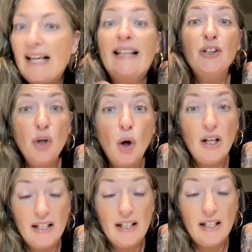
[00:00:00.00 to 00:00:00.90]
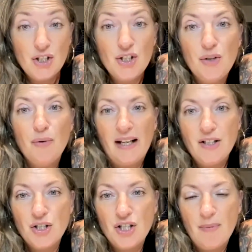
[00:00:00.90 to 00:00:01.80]
acknowledge the
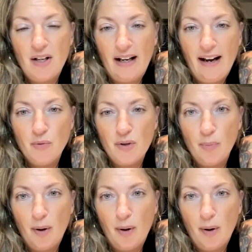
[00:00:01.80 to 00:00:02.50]
relationship that I have with